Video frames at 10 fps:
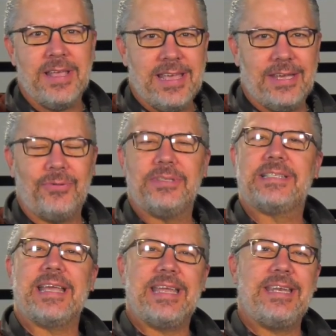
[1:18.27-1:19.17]
It
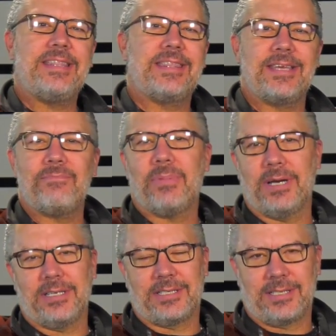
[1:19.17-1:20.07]
was anything
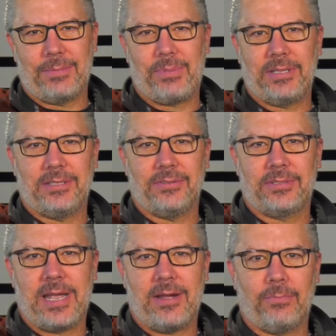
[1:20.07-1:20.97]
but a sleepy little
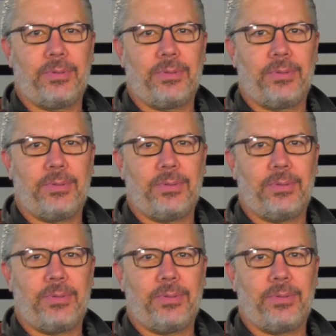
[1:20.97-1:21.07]
town.